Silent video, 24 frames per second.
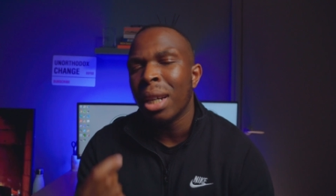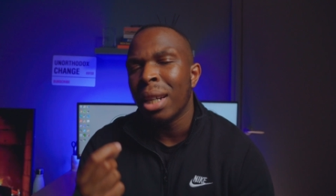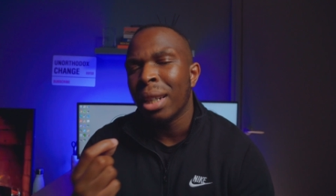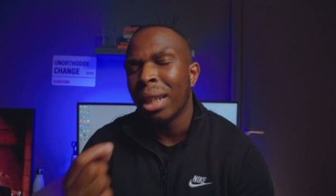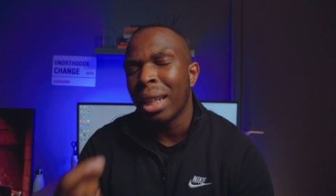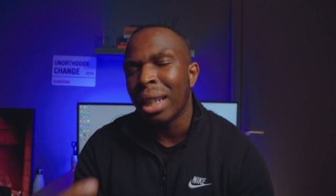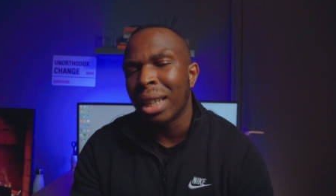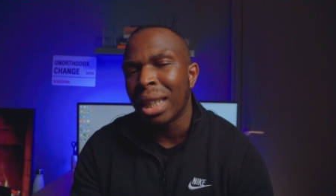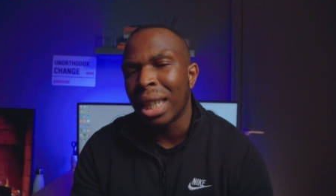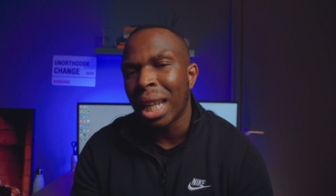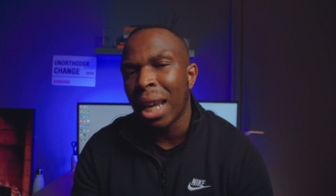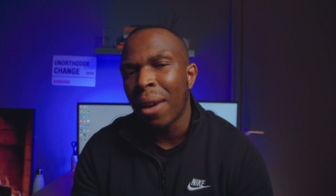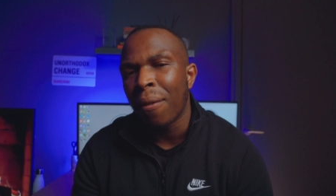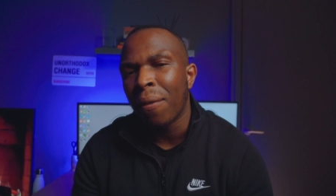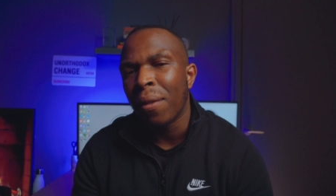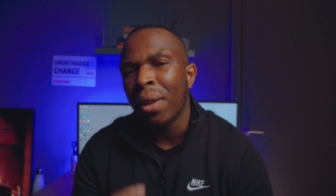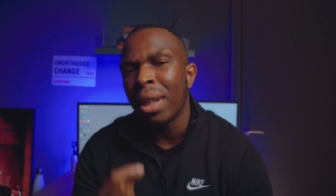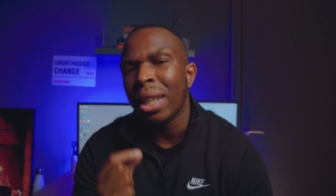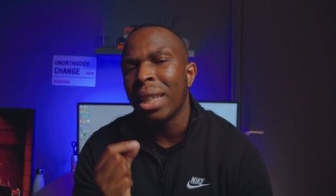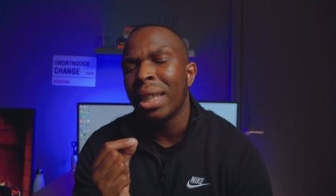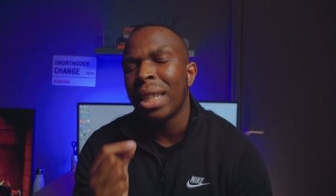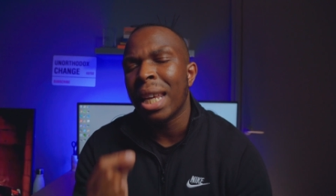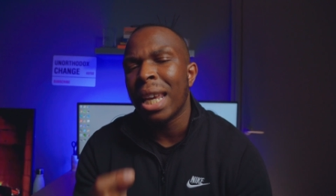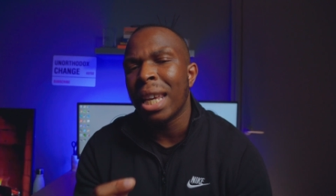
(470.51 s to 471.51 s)
then
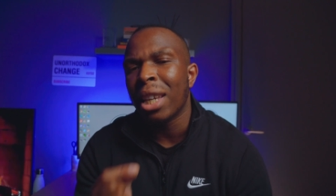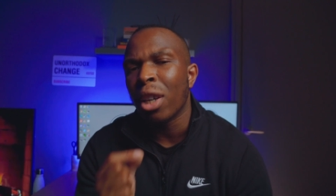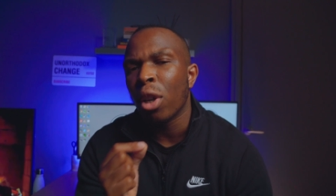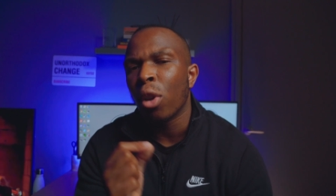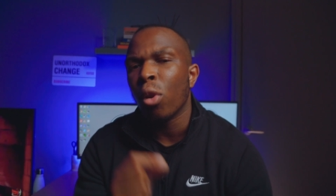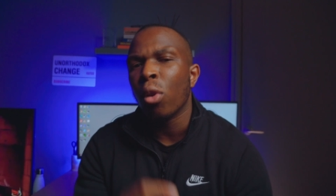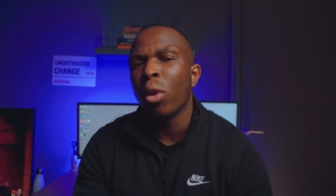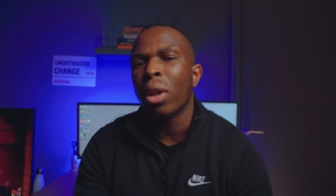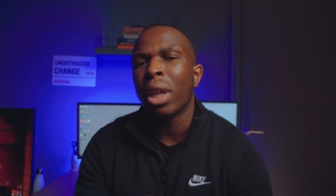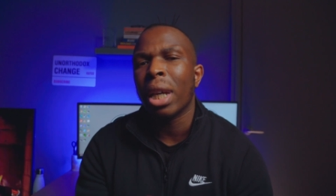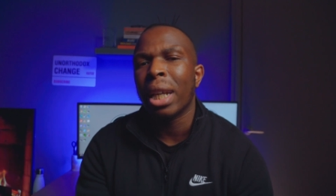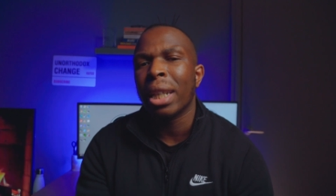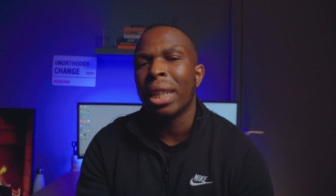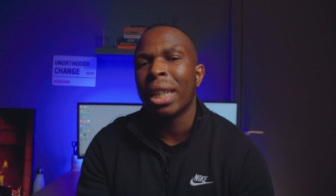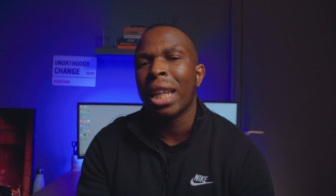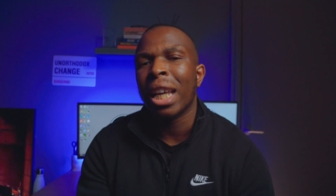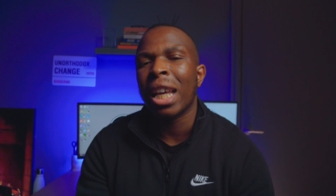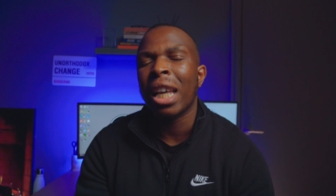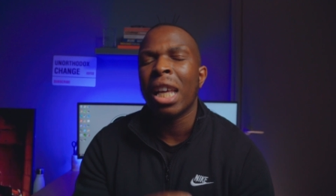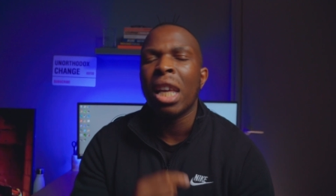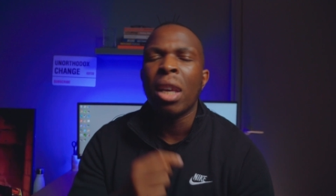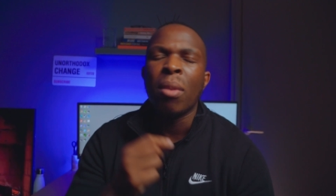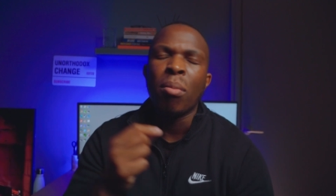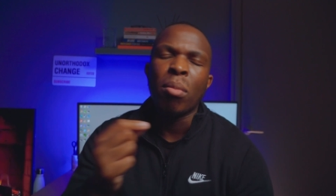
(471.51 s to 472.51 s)
definitely take a look at
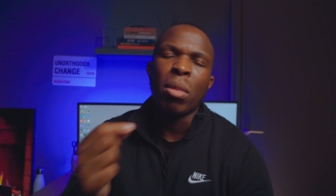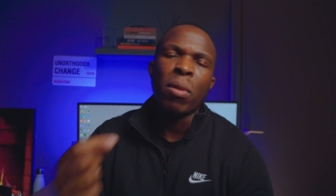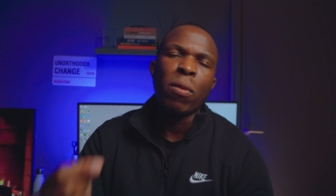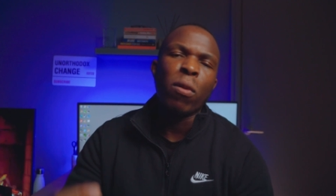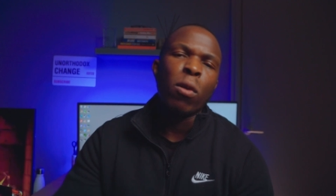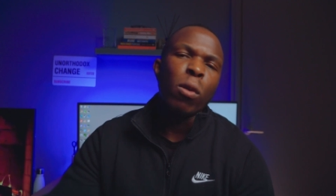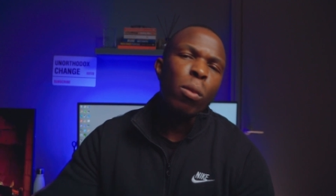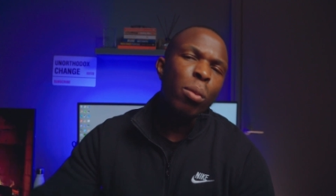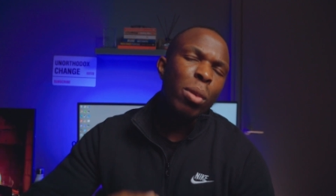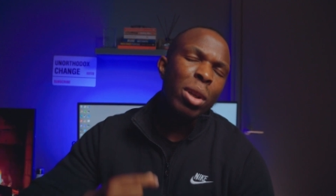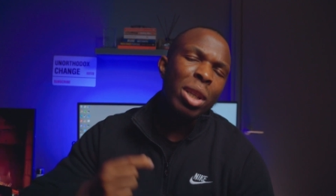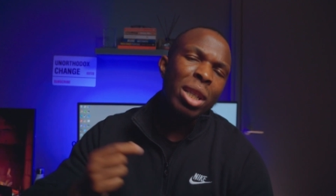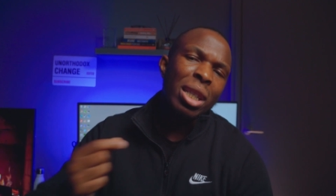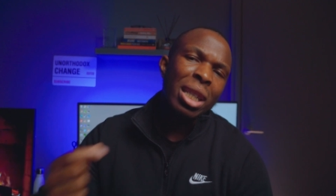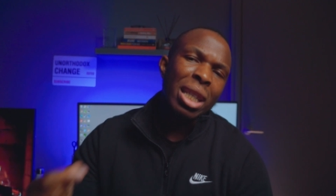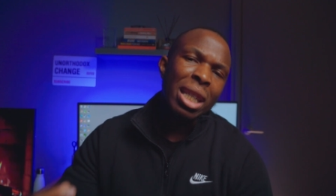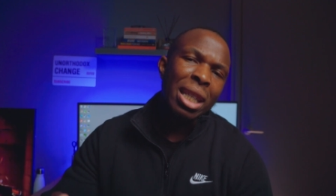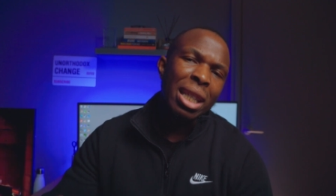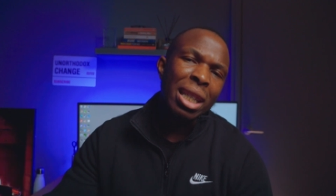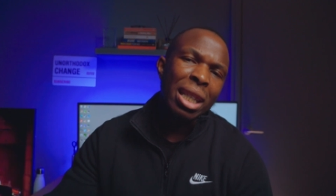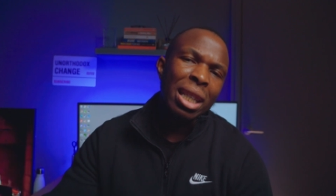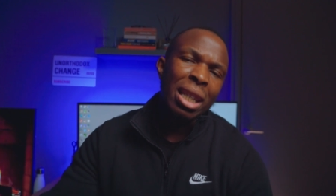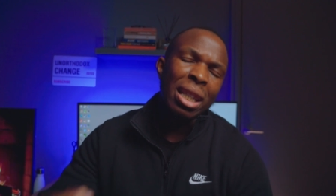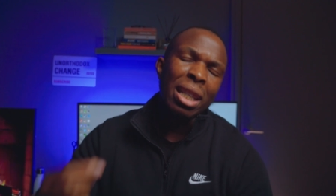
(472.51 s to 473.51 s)
that before
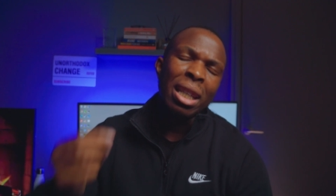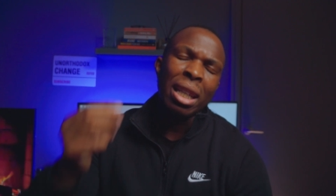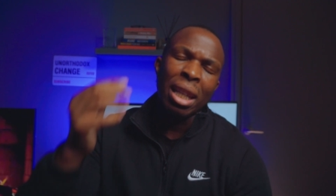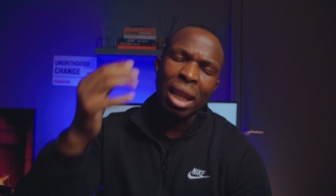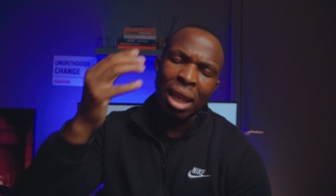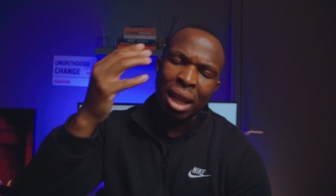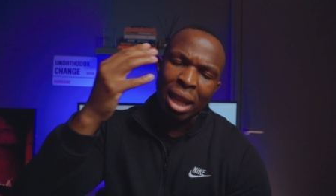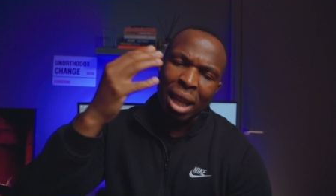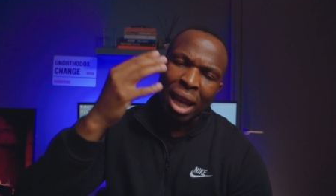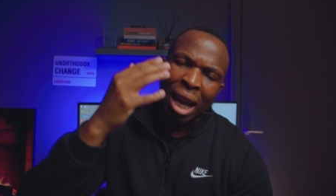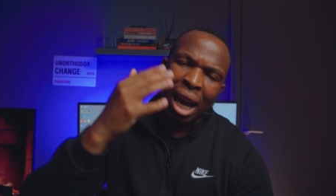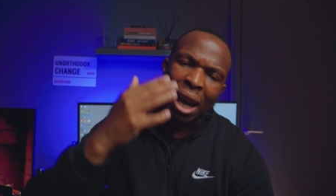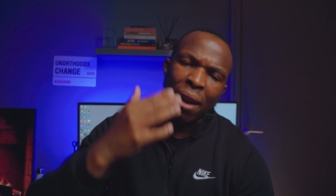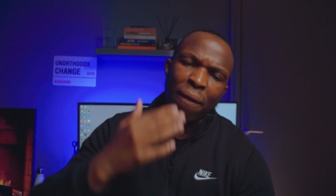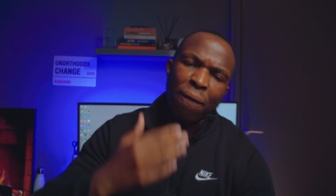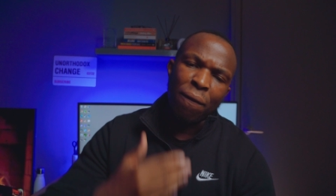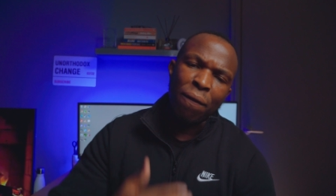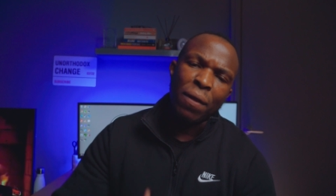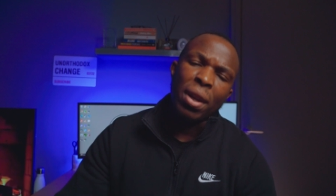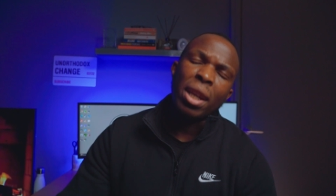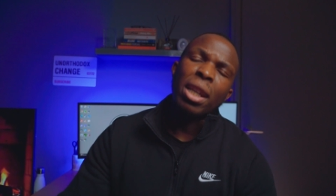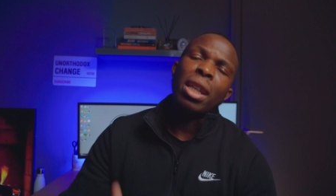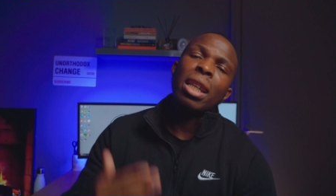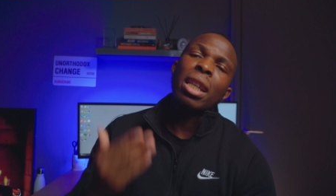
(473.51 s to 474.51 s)
proceeding and
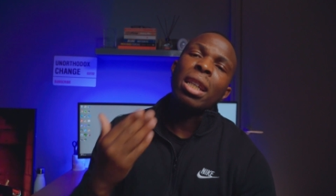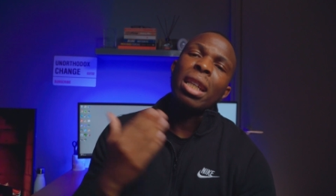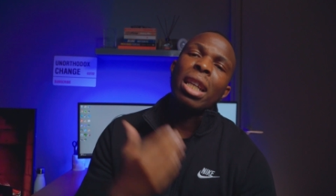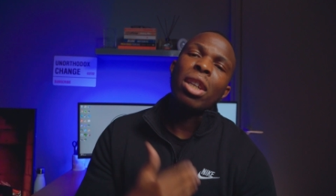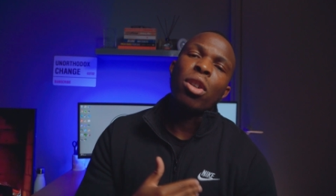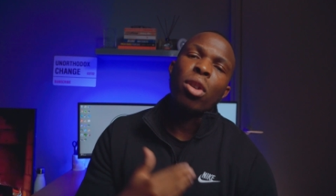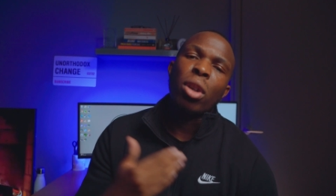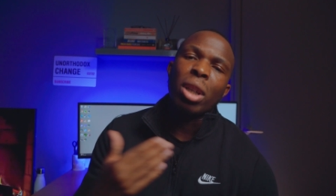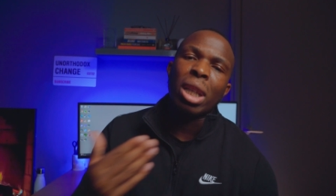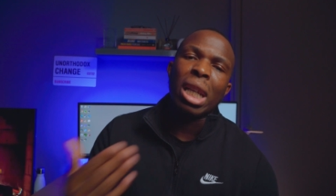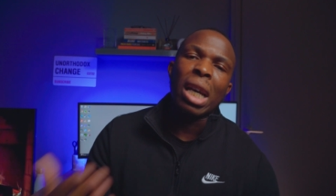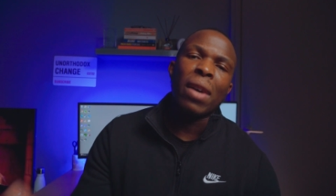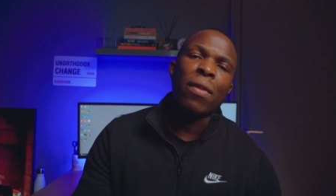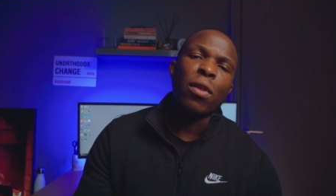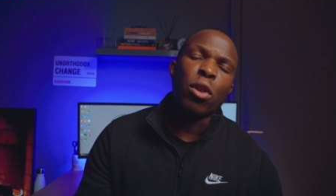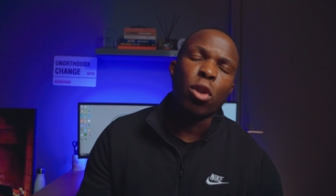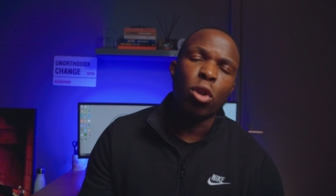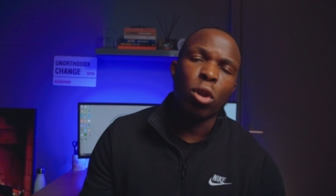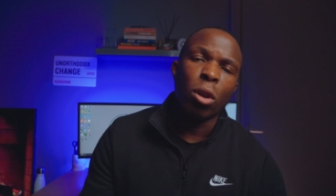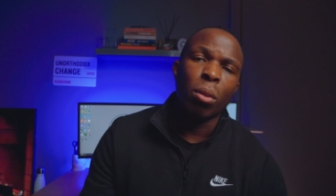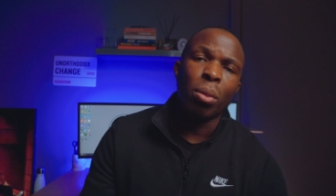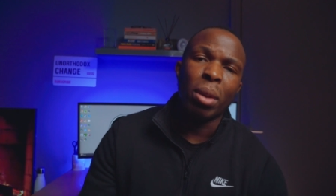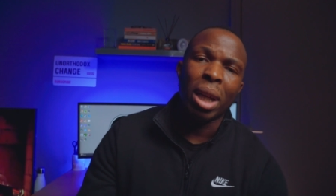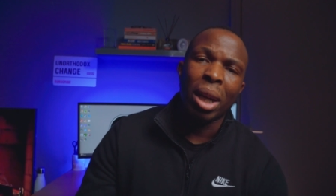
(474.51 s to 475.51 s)
thinking that you're going to have a
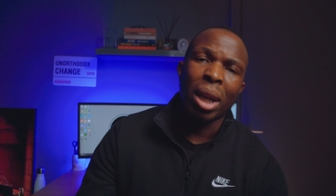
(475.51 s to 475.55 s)
job